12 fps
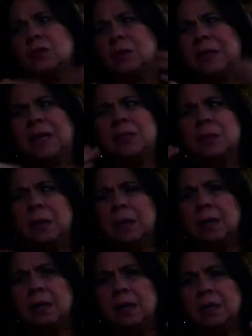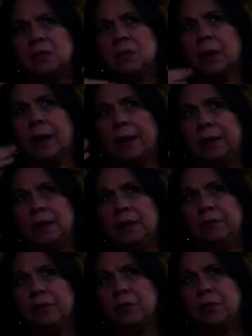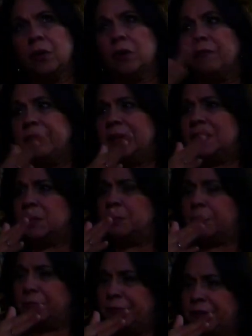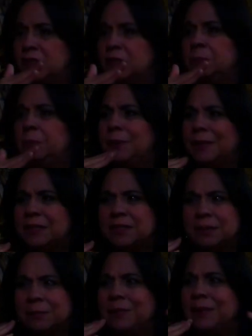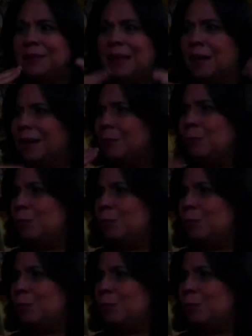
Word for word: So that's so I never thought of it as a profession, but as something that I